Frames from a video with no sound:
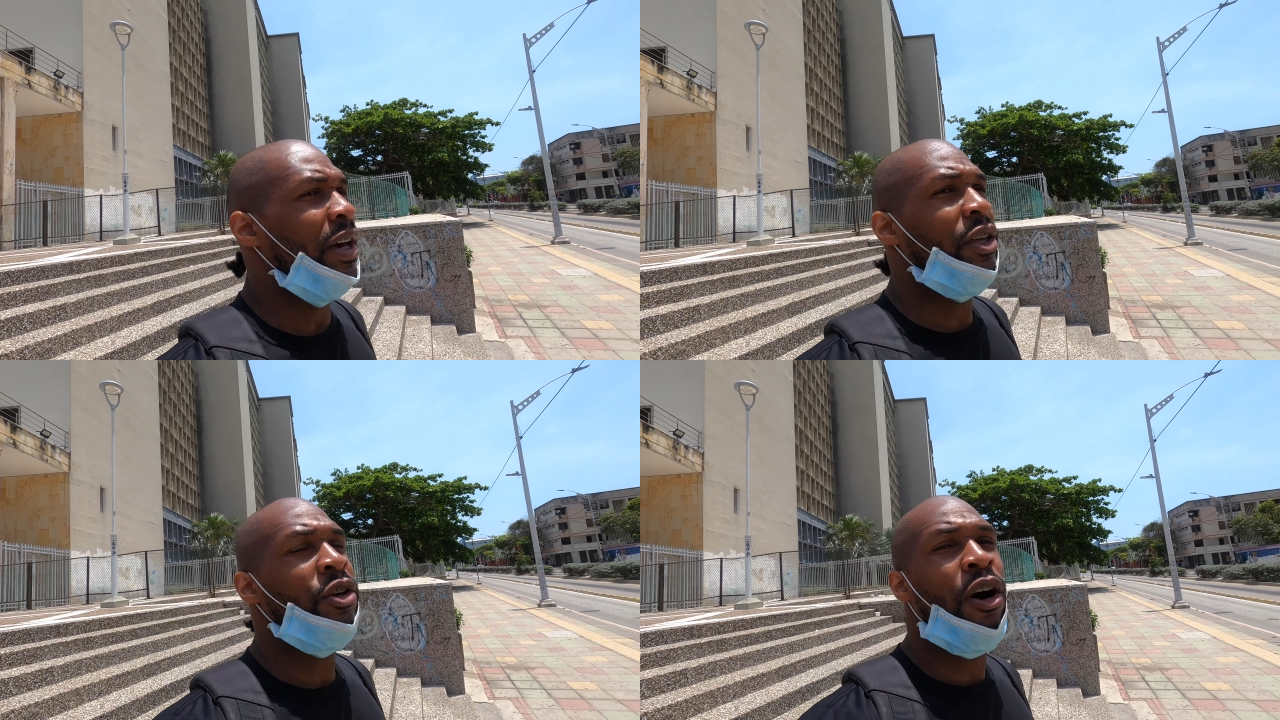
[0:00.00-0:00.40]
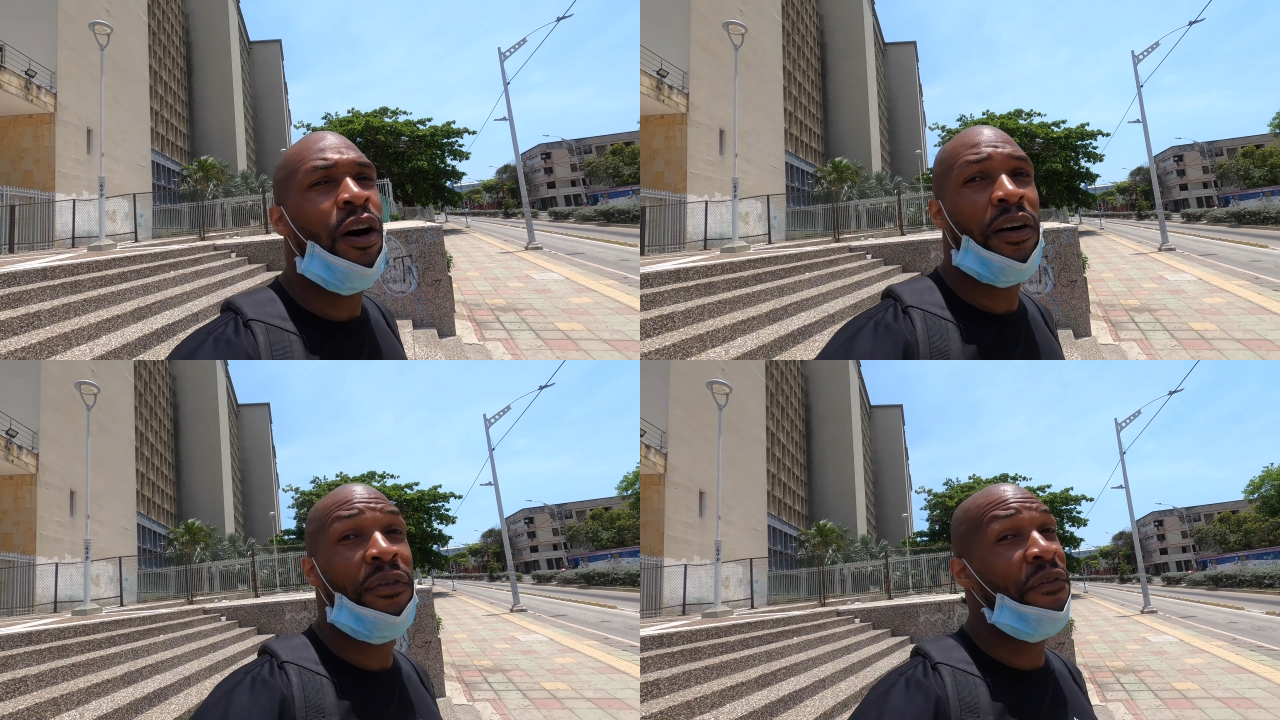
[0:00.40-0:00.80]
they
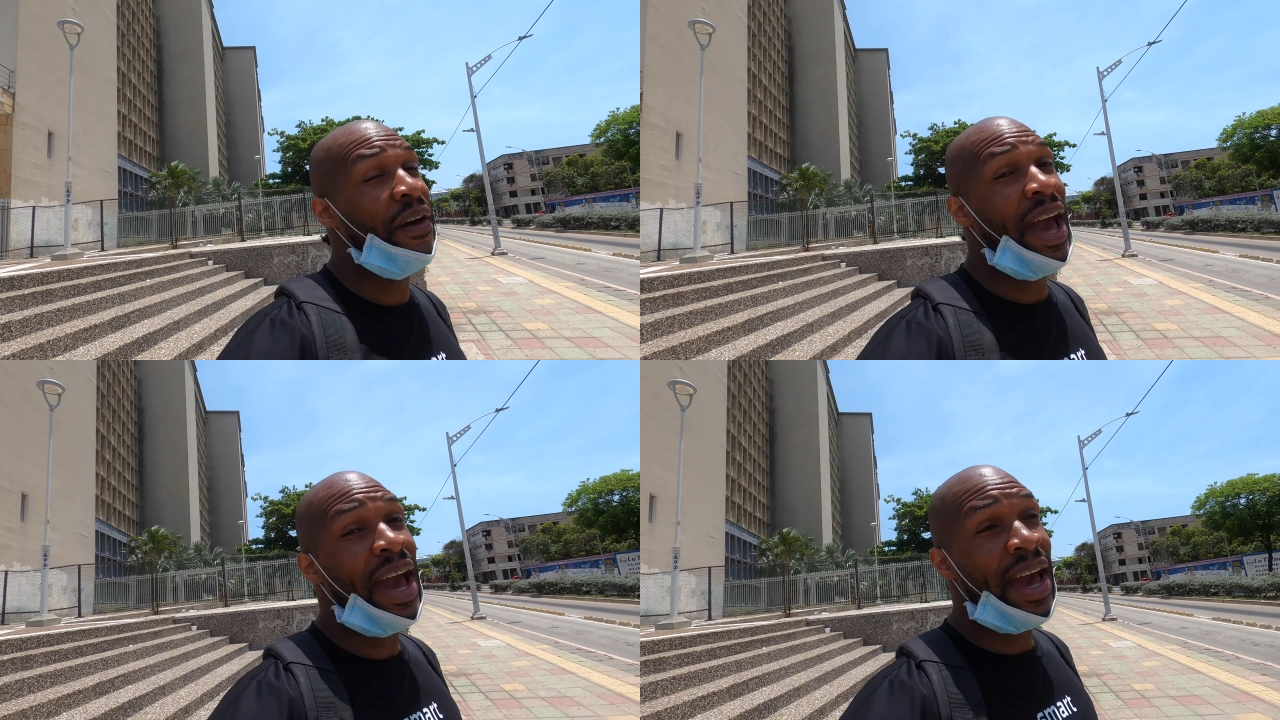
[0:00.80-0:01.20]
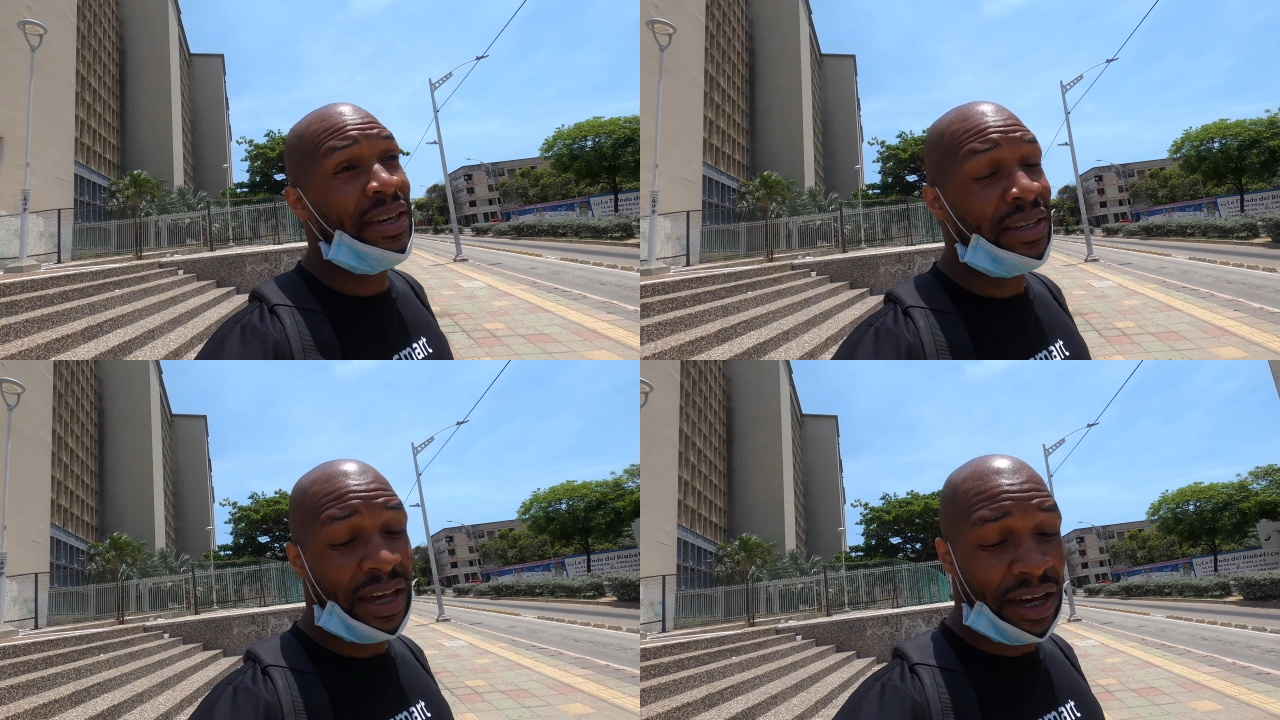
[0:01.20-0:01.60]
talk
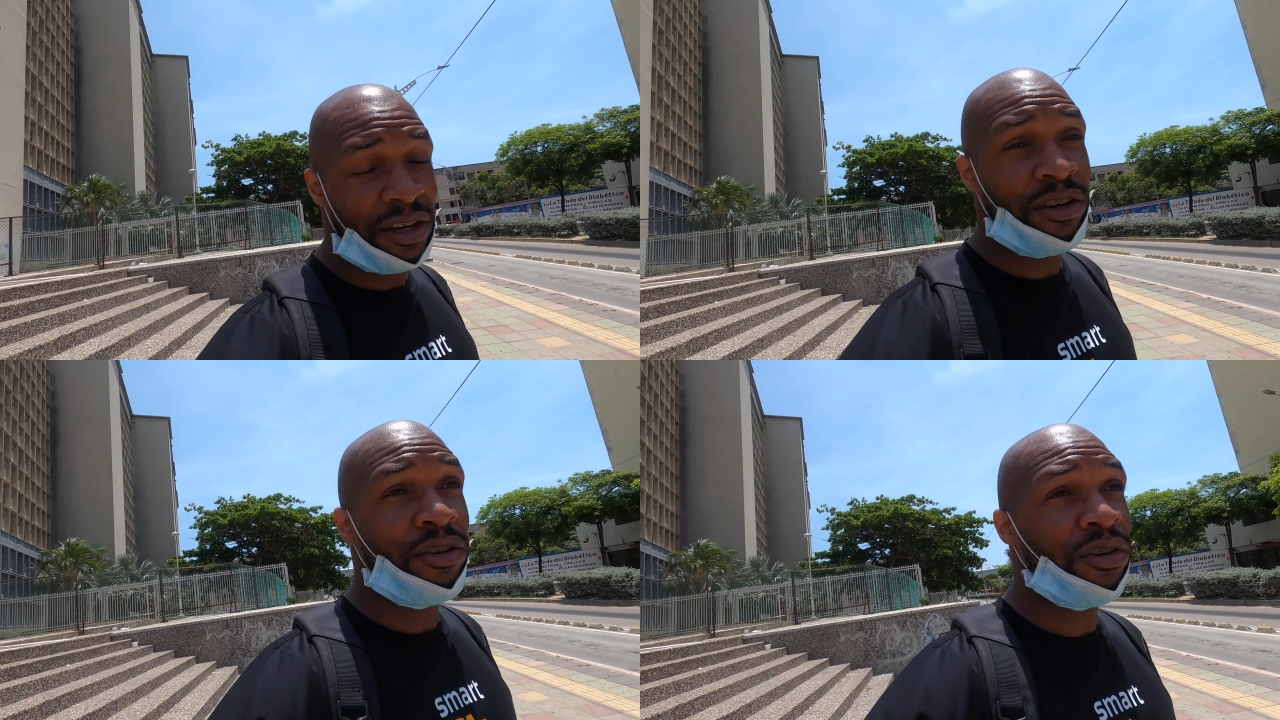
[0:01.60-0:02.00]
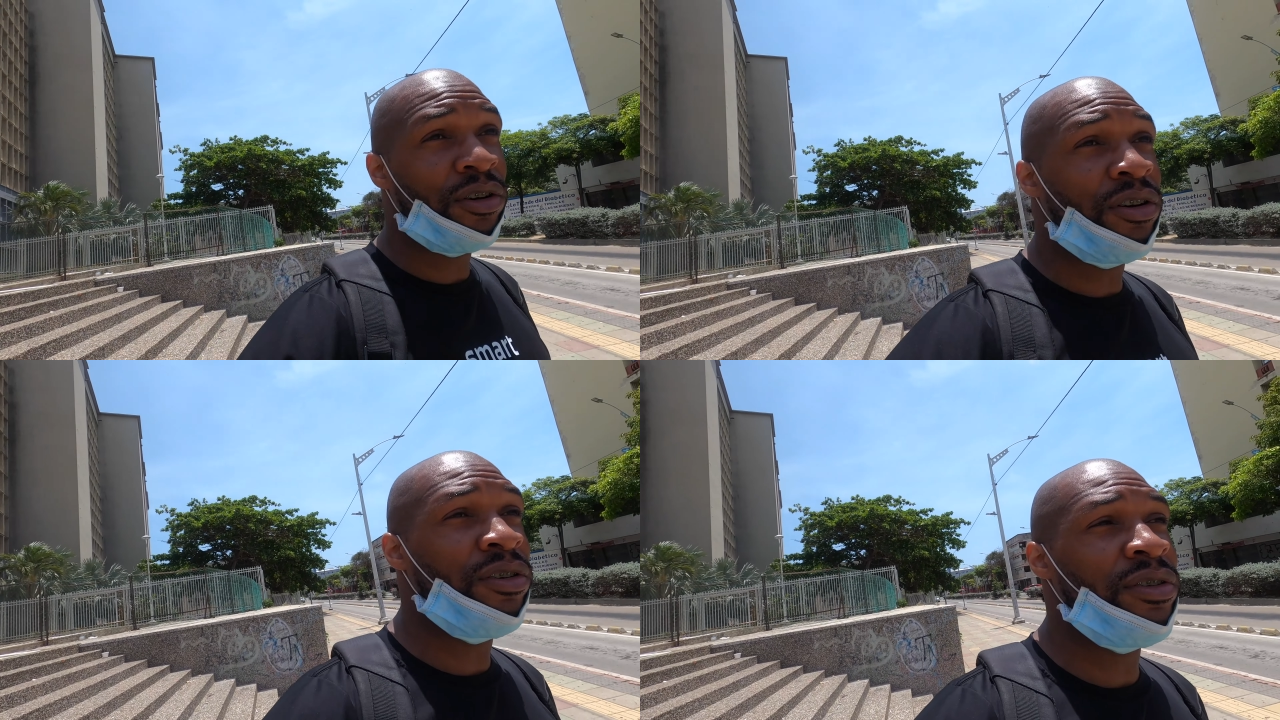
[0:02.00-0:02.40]
fast out here on the
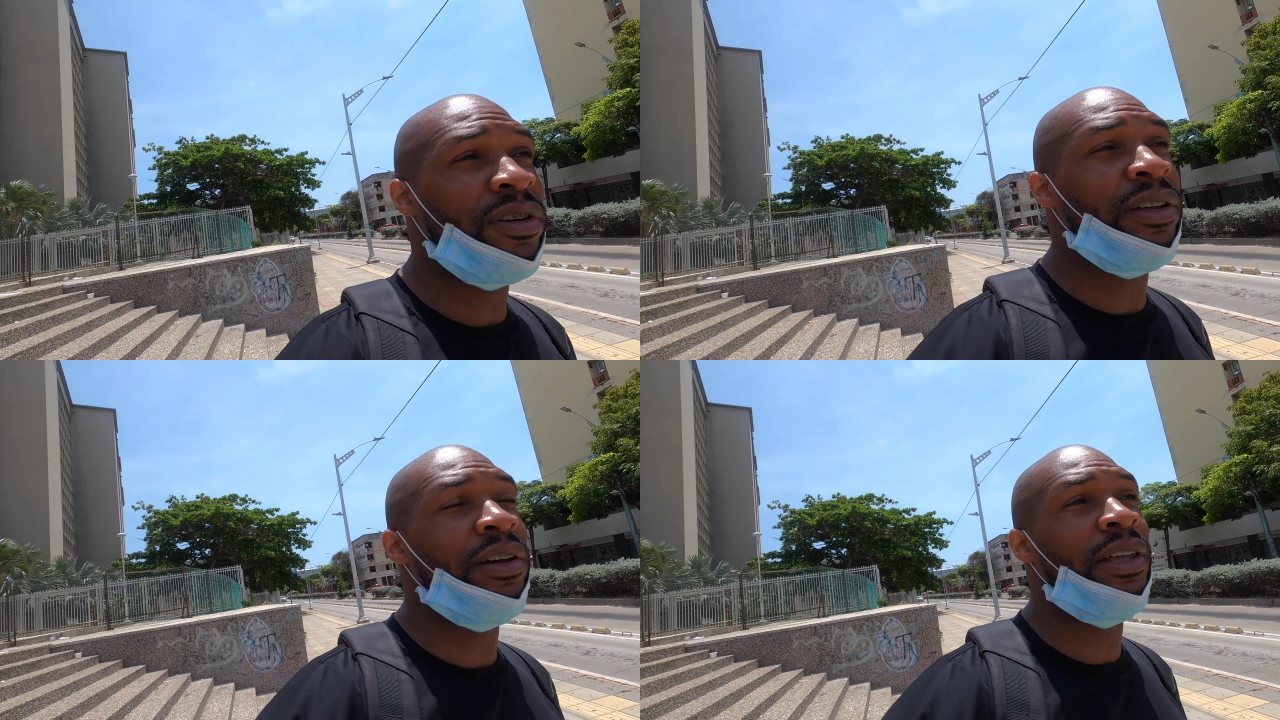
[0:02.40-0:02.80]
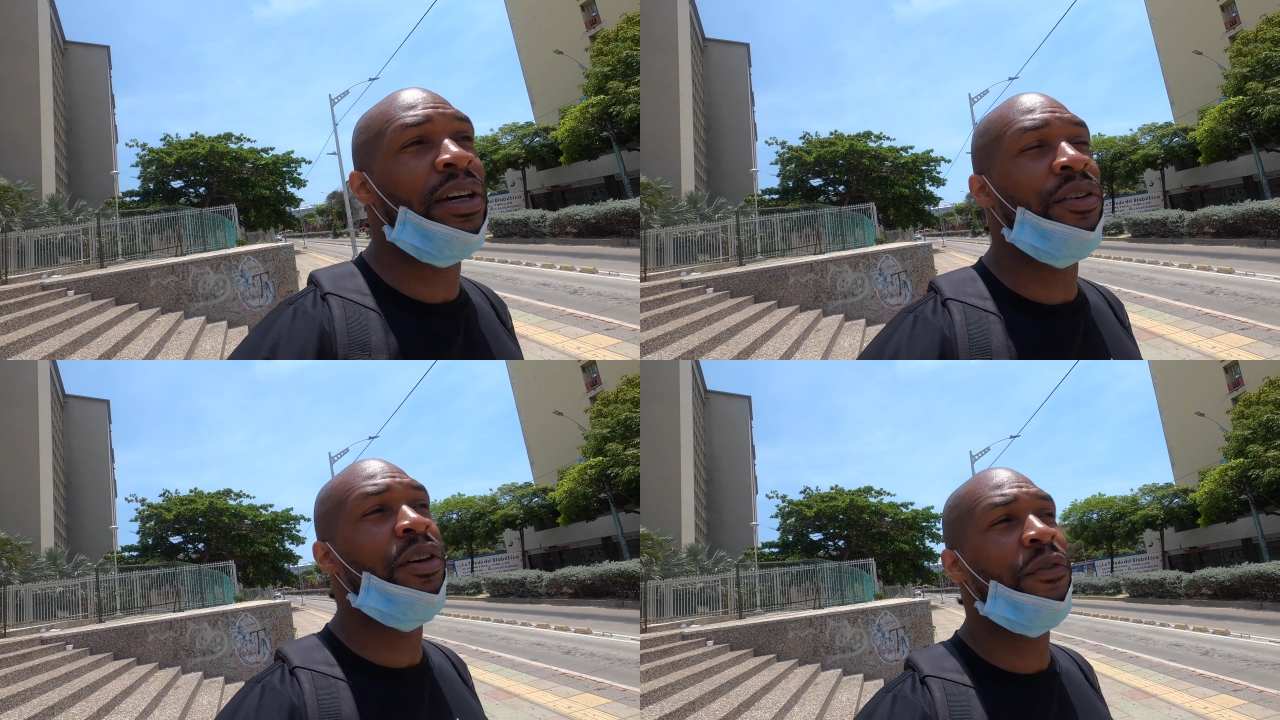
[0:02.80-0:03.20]
coast, a
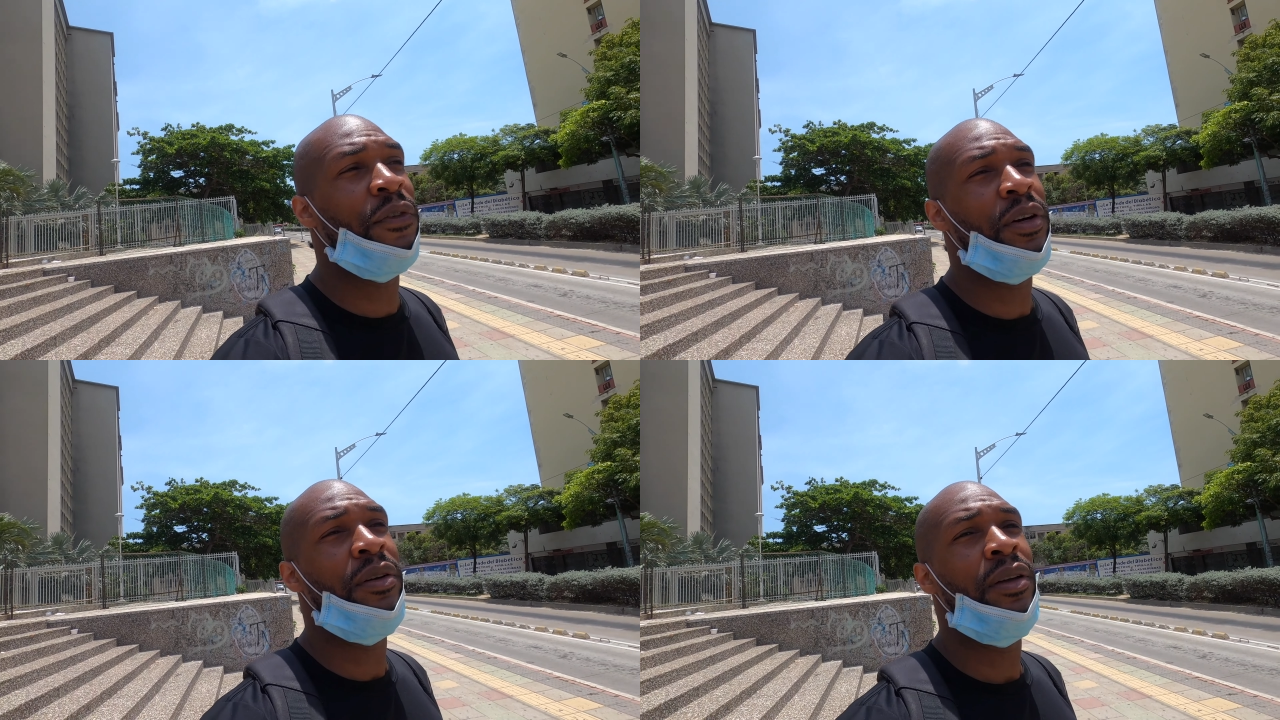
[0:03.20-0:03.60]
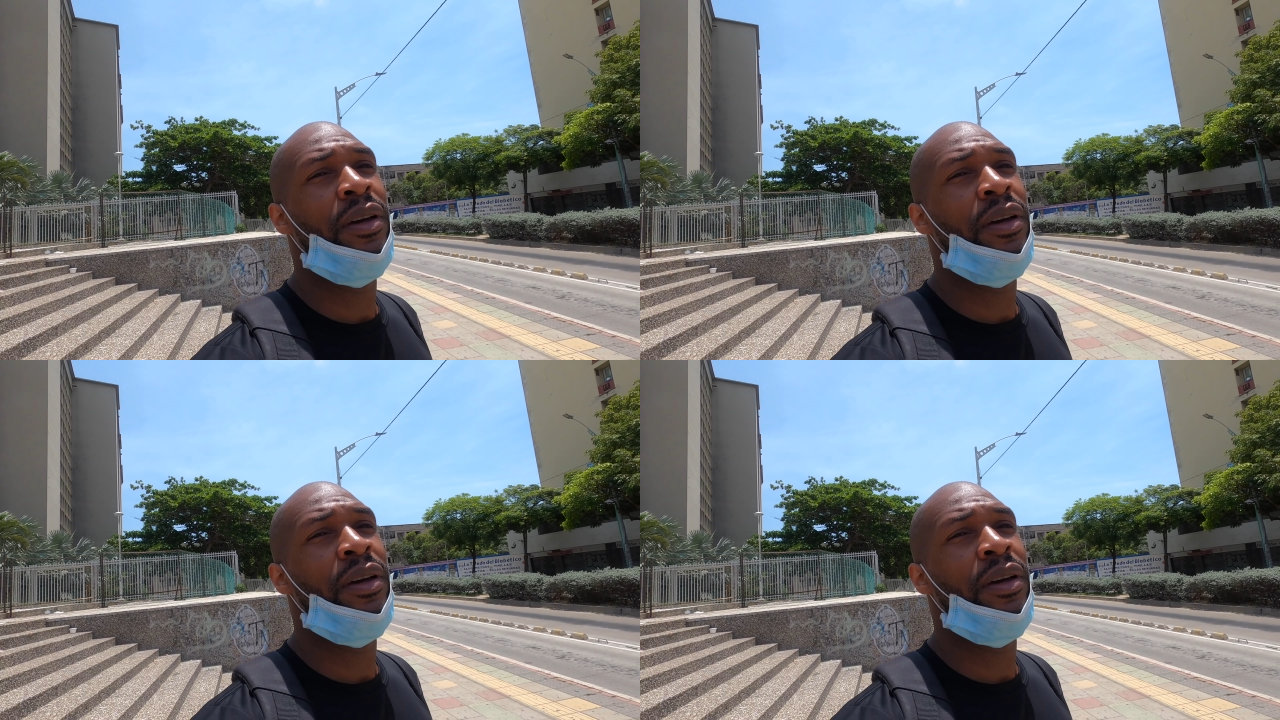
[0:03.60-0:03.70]
little different,